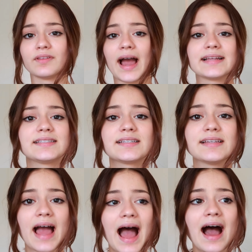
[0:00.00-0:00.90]
I
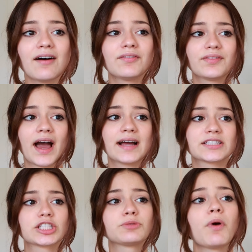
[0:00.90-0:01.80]
didn't have
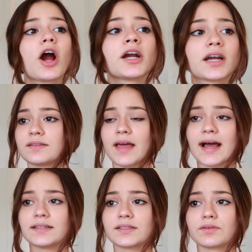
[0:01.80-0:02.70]
that spark
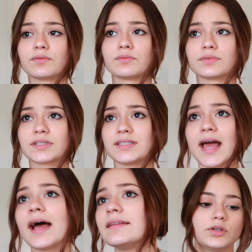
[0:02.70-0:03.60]
that
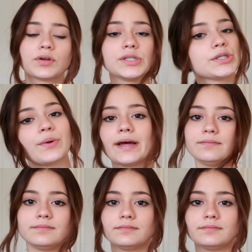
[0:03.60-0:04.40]
said you can do it